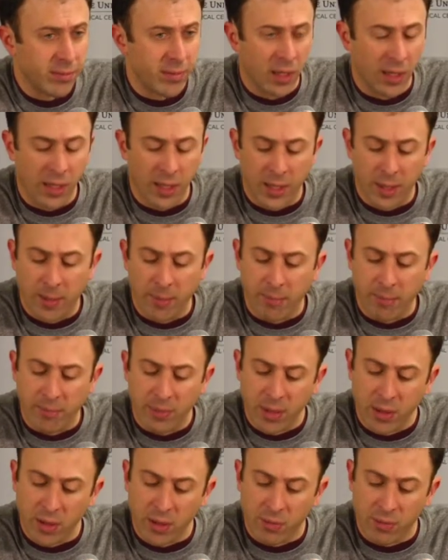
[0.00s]

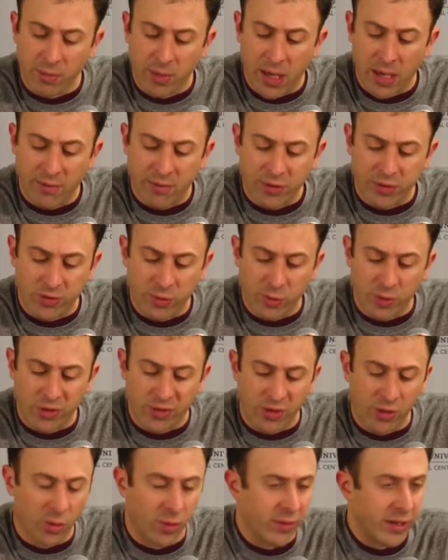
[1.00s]
Obviously we're
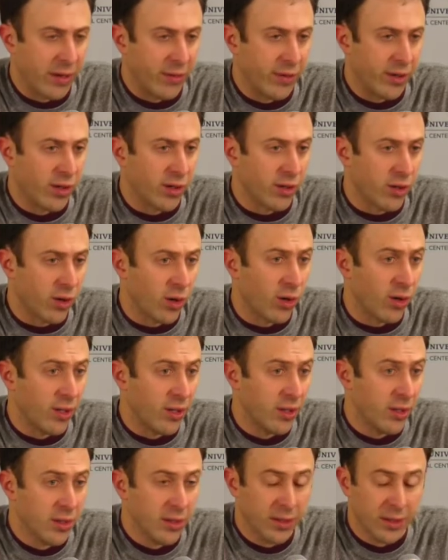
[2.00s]
dealing with that with Eric
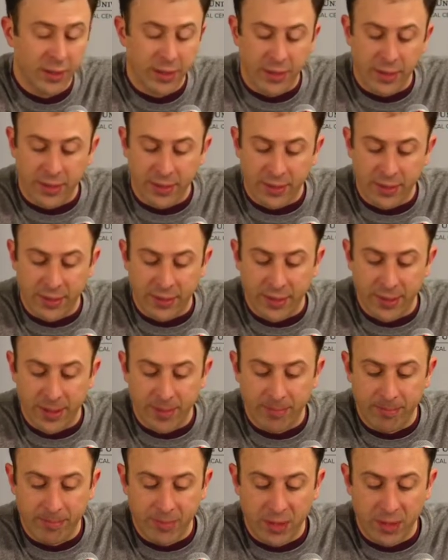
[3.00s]
Curry. I